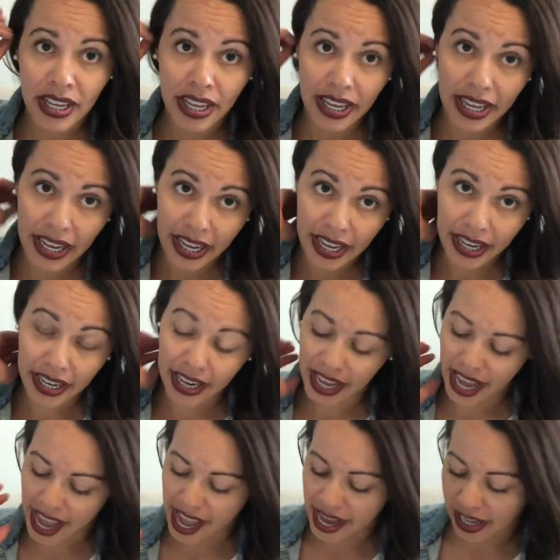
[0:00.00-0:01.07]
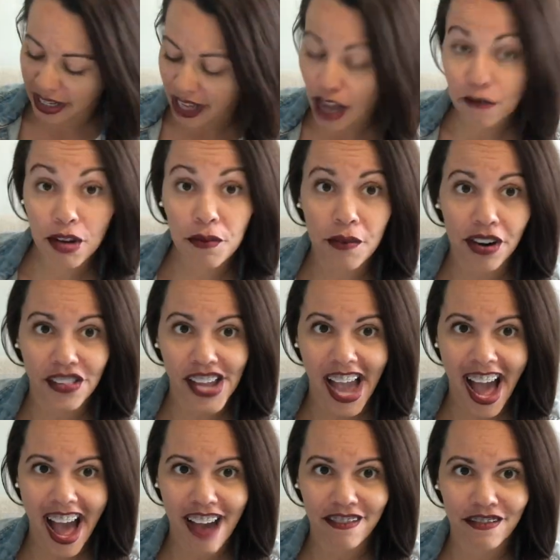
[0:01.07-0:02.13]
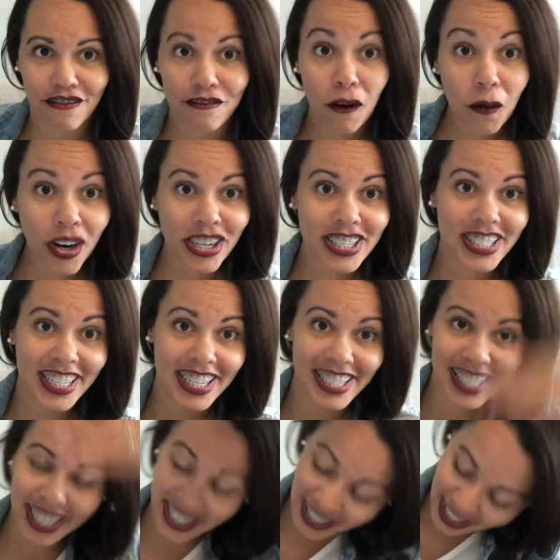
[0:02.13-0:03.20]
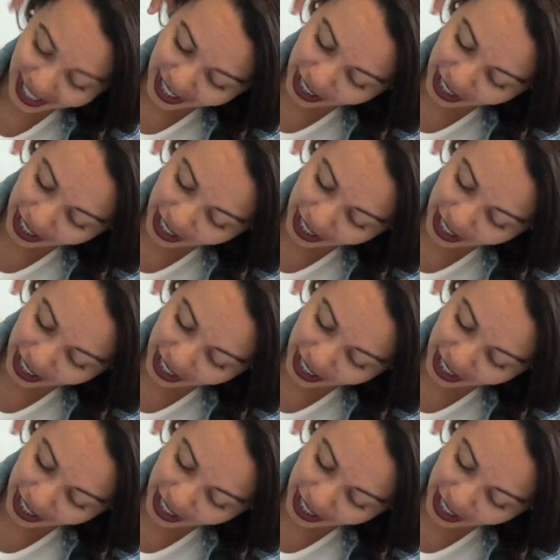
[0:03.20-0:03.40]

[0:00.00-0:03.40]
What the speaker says: in a climate where they have 4 seasons.